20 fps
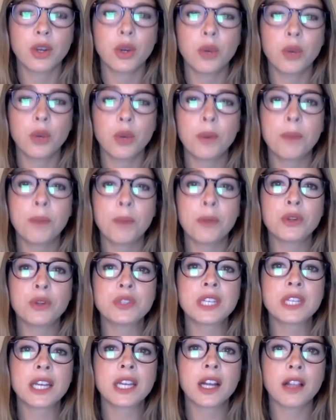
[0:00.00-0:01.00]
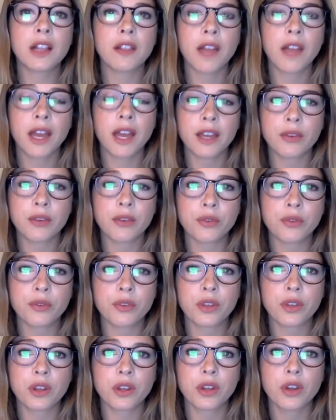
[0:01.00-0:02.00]
When building a life,
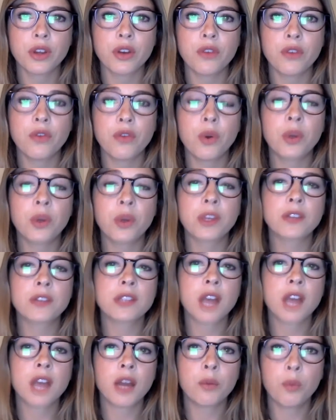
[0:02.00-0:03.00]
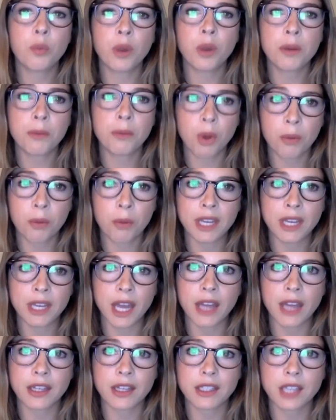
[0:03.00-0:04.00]
focus on one moment
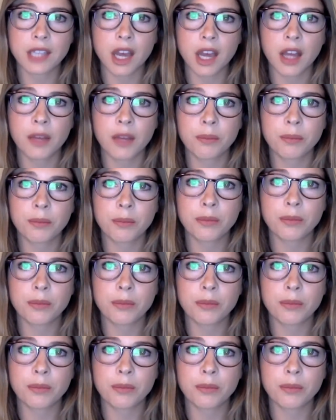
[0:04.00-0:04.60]
at a time.